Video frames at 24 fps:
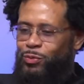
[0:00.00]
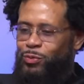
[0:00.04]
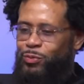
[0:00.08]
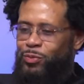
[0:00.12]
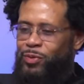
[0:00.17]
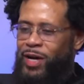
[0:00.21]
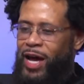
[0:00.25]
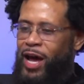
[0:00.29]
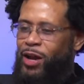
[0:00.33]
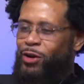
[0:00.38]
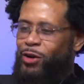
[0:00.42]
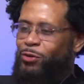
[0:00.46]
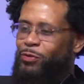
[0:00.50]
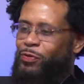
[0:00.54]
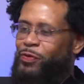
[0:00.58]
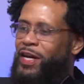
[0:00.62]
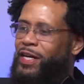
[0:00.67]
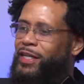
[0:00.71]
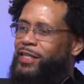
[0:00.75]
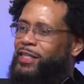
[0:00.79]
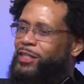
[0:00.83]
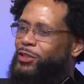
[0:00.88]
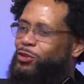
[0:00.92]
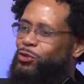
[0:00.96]
I don't
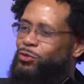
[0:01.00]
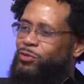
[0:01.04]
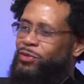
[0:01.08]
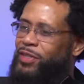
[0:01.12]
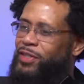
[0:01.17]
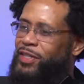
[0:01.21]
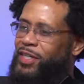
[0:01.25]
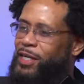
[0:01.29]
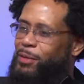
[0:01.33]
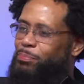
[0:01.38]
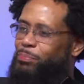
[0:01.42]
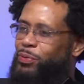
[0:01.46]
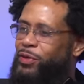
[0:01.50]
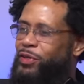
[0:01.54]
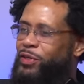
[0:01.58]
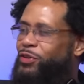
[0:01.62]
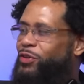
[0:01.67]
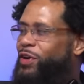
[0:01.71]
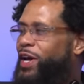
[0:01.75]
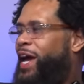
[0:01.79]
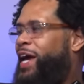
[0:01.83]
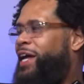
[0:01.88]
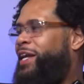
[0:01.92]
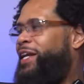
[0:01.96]
think that you can keep putting your
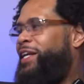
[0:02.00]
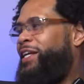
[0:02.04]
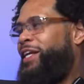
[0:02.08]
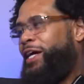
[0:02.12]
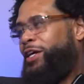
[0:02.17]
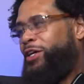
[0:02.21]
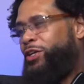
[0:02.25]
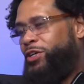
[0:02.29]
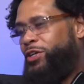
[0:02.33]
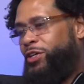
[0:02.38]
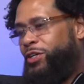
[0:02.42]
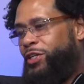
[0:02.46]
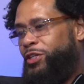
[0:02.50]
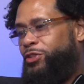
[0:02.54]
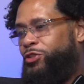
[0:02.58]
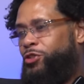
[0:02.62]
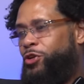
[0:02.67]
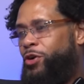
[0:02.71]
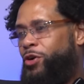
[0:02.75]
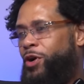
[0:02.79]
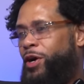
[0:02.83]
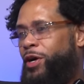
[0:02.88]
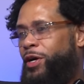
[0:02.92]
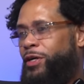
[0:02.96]
hand in that cookie
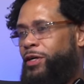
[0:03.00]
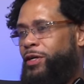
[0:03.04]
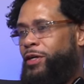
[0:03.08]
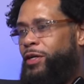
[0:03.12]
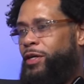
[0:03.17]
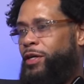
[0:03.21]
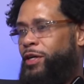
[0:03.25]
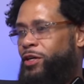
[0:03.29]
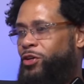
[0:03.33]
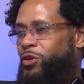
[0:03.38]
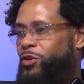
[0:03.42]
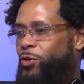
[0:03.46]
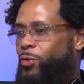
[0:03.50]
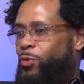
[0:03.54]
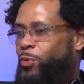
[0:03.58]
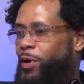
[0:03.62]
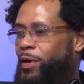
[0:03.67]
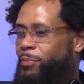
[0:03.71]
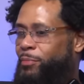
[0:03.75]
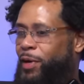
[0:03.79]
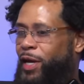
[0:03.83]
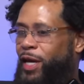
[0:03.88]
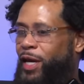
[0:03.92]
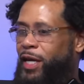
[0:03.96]
jar. You know what I
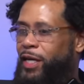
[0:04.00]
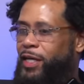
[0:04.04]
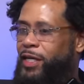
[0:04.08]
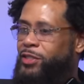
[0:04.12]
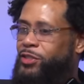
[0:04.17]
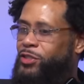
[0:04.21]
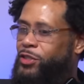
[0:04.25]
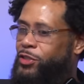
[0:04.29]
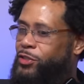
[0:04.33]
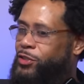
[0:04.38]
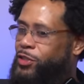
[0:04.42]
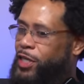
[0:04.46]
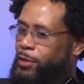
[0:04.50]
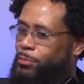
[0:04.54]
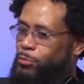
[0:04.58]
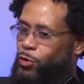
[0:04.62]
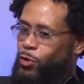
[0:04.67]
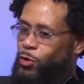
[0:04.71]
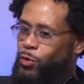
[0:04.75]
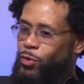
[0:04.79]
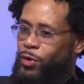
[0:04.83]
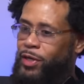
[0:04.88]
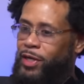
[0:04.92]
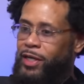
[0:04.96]
mean? And just keep
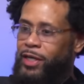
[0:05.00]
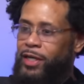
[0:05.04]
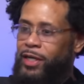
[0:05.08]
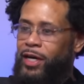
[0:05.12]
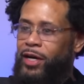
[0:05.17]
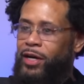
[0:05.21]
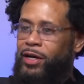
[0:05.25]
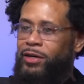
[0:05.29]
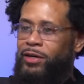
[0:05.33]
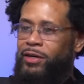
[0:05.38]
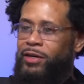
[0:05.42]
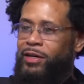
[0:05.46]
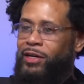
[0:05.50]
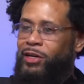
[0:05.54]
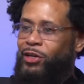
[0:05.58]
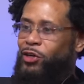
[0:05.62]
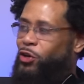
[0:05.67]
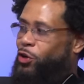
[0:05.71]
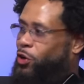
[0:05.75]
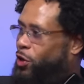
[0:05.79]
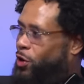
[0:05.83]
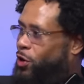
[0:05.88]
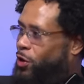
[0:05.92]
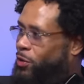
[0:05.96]
going in there.
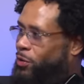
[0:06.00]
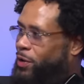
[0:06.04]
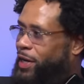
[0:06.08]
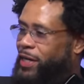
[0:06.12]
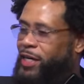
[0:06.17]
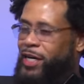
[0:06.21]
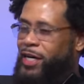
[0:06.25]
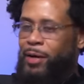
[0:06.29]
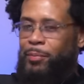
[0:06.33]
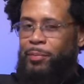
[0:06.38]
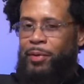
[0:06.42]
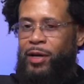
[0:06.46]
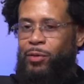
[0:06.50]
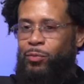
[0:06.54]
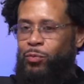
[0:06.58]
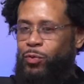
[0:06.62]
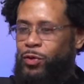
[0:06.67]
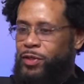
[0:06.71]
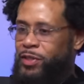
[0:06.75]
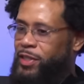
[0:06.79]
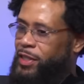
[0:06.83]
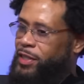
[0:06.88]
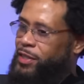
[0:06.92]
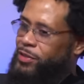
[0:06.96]
You know, and coming up
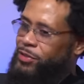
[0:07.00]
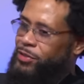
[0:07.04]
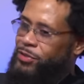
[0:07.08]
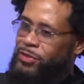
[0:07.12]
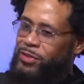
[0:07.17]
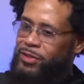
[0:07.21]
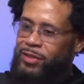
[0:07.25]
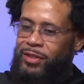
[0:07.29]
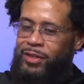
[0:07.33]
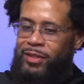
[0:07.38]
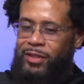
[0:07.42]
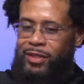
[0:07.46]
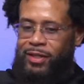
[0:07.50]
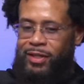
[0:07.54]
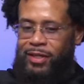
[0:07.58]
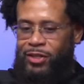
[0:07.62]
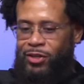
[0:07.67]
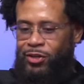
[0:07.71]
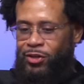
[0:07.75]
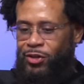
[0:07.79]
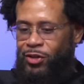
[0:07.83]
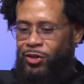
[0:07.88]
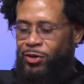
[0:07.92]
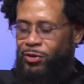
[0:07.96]
with these,
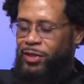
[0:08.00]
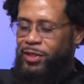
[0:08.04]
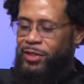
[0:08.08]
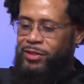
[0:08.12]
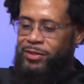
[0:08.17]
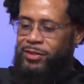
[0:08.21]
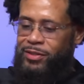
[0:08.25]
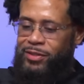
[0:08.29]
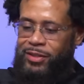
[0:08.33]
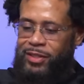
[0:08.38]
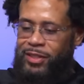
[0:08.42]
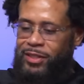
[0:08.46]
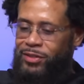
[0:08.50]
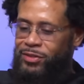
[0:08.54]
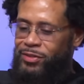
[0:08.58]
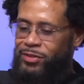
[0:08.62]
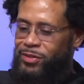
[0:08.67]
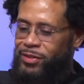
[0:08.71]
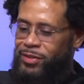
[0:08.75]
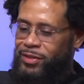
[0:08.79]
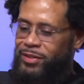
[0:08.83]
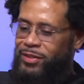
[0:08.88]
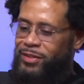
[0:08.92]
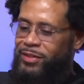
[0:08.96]
you know, these these
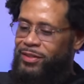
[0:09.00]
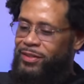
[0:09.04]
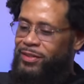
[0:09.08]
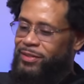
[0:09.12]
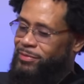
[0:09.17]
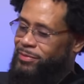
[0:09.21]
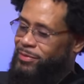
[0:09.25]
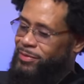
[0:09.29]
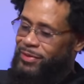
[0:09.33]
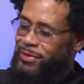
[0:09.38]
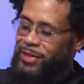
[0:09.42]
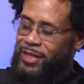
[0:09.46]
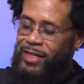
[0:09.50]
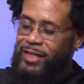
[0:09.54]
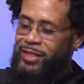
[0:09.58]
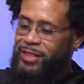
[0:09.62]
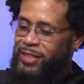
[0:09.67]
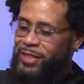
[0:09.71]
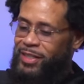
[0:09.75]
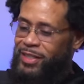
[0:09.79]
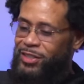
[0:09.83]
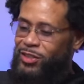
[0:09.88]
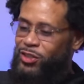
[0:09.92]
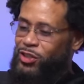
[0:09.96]
uh,
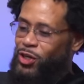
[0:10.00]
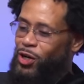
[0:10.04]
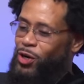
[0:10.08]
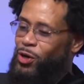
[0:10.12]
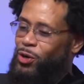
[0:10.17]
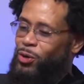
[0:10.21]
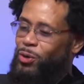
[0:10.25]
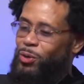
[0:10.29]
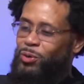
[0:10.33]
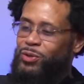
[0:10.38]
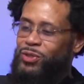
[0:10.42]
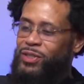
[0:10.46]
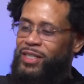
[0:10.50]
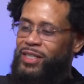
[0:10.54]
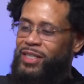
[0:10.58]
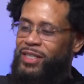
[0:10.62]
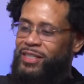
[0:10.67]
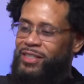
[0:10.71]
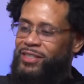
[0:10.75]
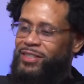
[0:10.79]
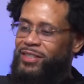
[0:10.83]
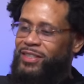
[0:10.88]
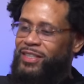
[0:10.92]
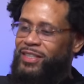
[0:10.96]
these shows and
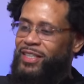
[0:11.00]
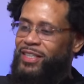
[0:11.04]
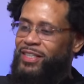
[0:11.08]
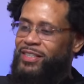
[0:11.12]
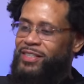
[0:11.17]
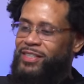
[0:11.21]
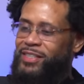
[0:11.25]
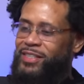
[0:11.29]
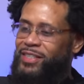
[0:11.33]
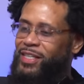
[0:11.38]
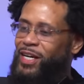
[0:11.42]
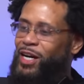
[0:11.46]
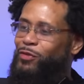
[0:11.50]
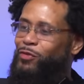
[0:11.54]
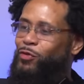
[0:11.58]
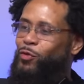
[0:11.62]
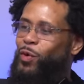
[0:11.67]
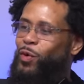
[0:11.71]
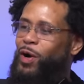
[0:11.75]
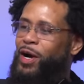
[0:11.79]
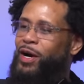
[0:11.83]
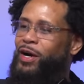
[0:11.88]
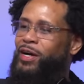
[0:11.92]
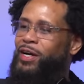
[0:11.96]
this this stuff
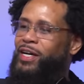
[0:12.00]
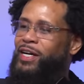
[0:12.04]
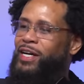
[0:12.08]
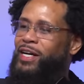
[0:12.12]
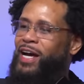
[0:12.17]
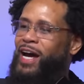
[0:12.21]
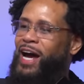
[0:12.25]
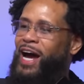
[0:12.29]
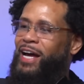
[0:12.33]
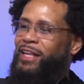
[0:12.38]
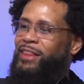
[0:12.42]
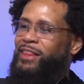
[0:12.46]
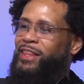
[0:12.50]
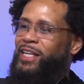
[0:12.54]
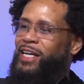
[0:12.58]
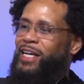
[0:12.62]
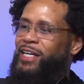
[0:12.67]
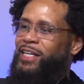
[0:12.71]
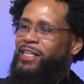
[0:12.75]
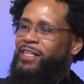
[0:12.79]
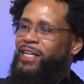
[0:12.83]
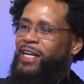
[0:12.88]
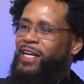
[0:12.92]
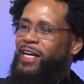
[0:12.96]
where I
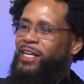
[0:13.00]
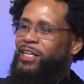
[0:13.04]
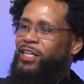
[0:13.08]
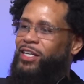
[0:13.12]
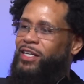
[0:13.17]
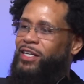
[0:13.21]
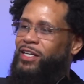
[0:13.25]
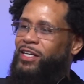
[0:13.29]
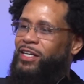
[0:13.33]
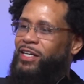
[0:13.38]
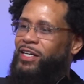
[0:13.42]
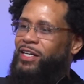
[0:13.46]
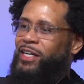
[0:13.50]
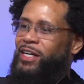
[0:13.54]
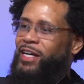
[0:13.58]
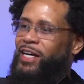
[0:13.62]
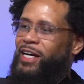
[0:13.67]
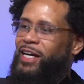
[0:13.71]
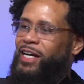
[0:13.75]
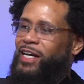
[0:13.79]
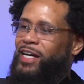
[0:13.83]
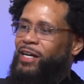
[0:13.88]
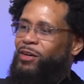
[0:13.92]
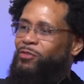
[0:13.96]
think that
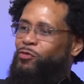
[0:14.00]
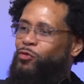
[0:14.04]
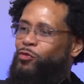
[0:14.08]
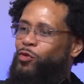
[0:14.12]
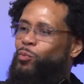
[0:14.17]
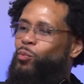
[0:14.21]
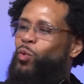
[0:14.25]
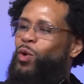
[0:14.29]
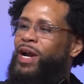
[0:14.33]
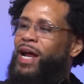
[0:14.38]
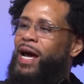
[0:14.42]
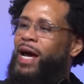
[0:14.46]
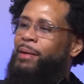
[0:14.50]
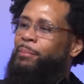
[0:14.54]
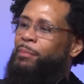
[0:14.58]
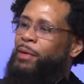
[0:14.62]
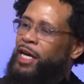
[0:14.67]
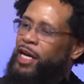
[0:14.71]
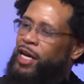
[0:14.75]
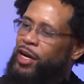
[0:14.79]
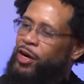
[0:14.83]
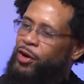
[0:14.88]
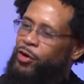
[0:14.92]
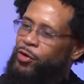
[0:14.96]
from what I'm
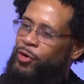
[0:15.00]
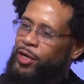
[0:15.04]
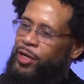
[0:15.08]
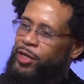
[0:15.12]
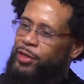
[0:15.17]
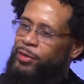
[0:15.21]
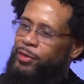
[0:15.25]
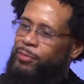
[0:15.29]
hearing,